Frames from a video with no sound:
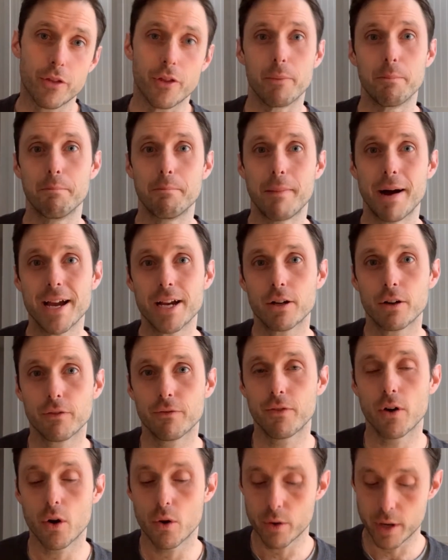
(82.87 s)
The
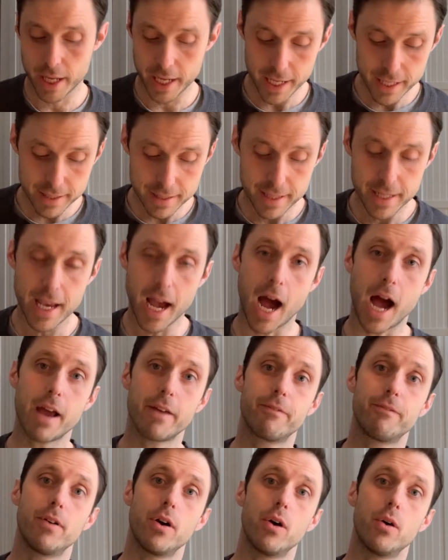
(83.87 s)
microphone is the
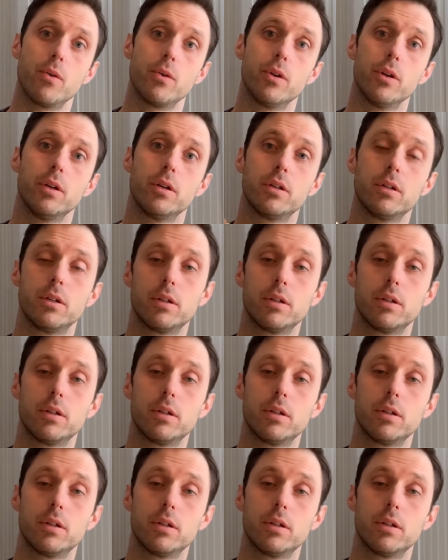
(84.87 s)
iPhone.